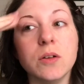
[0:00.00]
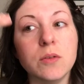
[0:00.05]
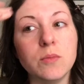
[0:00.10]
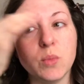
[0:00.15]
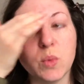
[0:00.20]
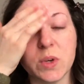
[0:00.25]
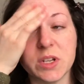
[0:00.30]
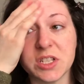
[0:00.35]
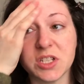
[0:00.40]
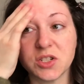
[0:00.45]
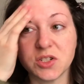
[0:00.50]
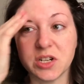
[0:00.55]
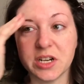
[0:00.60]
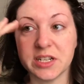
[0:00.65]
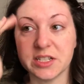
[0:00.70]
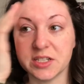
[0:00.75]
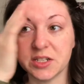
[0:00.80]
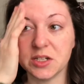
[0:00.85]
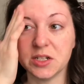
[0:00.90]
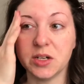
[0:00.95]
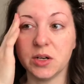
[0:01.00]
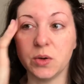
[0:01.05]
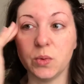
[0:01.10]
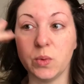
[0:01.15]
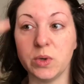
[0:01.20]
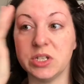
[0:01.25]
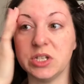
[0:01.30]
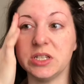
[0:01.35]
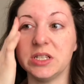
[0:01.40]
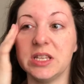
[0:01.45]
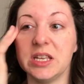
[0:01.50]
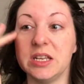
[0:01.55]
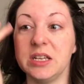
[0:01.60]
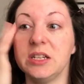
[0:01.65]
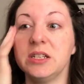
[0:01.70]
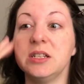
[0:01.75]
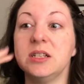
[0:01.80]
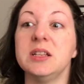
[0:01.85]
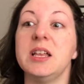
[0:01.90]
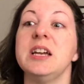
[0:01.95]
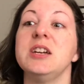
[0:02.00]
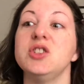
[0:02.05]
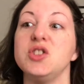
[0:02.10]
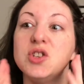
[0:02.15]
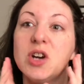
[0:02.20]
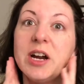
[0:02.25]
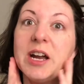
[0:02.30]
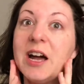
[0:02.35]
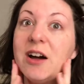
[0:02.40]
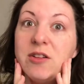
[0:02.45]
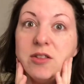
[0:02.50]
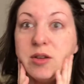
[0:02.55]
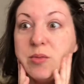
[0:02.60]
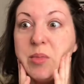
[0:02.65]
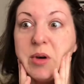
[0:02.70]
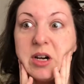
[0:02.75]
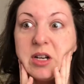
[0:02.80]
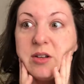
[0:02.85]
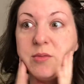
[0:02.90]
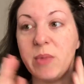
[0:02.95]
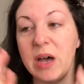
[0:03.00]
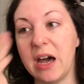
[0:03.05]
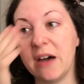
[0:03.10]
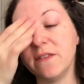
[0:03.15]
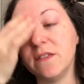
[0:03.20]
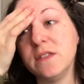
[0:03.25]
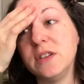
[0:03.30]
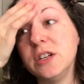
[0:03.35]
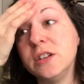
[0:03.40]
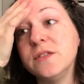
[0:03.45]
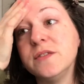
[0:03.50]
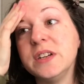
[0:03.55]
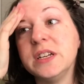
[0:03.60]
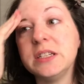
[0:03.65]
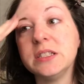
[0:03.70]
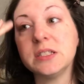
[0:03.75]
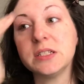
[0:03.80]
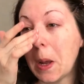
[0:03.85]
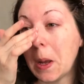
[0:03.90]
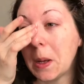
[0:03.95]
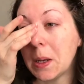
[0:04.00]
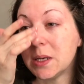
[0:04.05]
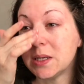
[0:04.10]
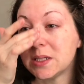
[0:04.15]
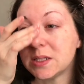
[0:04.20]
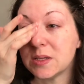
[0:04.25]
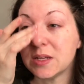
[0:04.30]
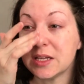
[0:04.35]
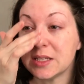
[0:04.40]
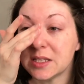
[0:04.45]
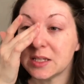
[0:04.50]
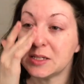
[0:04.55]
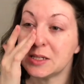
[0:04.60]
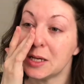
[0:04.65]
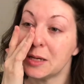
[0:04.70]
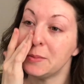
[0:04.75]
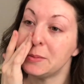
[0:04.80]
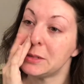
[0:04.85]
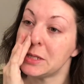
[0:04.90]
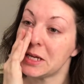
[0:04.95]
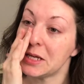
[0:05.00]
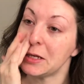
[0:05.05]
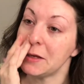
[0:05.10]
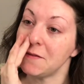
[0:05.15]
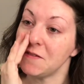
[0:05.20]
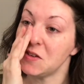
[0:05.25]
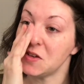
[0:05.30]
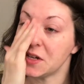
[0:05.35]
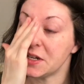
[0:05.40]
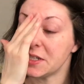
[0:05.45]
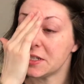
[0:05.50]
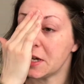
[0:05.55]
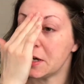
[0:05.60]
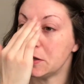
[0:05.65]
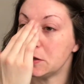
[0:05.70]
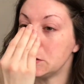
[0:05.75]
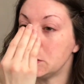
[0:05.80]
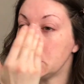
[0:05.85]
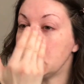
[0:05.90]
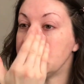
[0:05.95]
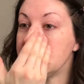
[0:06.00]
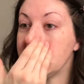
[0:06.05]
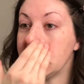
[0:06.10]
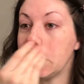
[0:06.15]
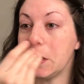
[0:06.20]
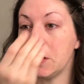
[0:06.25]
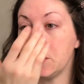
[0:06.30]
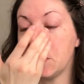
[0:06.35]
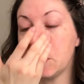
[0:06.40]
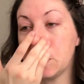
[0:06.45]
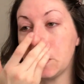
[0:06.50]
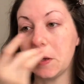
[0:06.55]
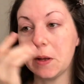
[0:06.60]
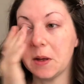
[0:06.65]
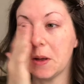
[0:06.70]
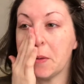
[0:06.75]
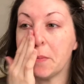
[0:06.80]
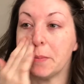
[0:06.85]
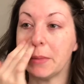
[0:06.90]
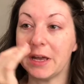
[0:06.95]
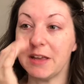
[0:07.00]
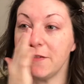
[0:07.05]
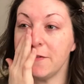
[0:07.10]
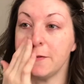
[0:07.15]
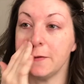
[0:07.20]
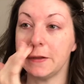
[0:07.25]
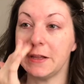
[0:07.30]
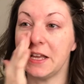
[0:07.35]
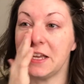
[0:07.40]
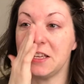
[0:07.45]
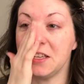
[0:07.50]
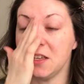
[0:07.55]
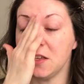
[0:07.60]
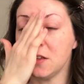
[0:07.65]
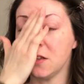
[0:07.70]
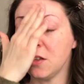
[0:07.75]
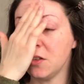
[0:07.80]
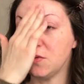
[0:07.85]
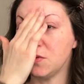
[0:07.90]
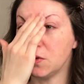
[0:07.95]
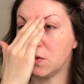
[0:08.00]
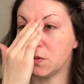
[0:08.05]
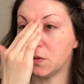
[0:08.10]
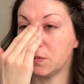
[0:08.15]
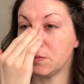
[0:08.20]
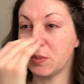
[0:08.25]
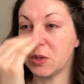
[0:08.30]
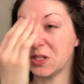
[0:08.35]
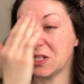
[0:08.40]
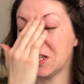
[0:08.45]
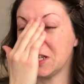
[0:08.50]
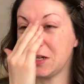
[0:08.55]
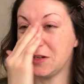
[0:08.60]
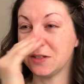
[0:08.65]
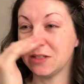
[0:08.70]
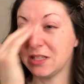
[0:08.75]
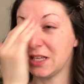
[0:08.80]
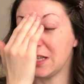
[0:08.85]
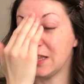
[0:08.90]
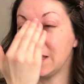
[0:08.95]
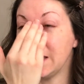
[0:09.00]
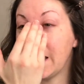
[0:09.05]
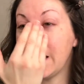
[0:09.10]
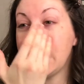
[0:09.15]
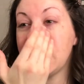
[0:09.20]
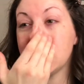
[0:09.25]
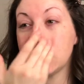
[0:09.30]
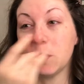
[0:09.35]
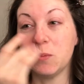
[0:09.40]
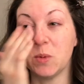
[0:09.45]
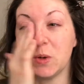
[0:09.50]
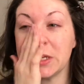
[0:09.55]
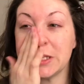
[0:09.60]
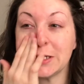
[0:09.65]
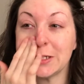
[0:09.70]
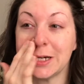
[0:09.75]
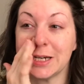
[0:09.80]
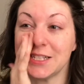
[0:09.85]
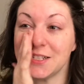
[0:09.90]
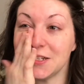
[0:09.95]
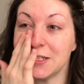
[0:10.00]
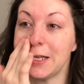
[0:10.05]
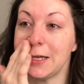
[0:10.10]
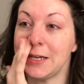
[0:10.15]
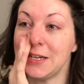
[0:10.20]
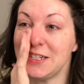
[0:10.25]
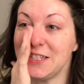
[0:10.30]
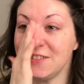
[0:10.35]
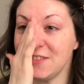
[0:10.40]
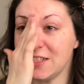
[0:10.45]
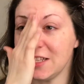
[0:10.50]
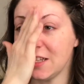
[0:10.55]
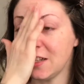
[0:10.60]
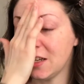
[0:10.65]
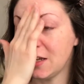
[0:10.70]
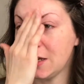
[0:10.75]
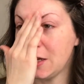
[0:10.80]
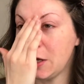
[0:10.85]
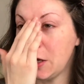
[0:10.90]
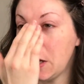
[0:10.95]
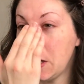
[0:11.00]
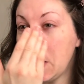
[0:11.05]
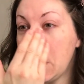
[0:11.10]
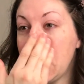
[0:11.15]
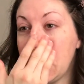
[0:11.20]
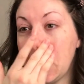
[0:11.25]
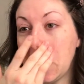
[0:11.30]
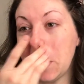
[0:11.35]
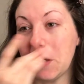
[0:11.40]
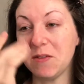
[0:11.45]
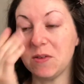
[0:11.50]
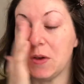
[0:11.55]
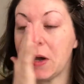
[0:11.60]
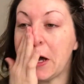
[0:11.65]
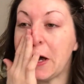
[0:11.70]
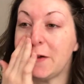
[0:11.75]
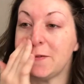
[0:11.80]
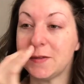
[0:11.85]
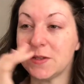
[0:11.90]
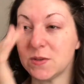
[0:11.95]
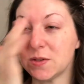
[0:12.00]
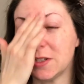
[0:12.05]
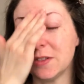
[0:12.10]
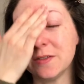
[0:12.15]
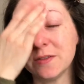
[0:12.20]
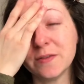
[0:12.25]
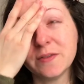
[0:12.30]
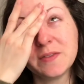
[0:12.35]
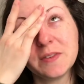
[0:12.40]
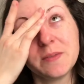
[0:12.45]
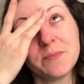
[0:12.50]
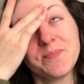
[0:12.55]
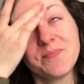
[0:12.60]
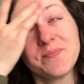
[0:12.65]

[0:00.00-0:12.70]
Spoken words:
moisturizer, which is then gonna like dry out the bottom half of your face. So that's a tip to any of you guys out there that might feel like you don't particularly like the moisturizer that you're using. If you have sort of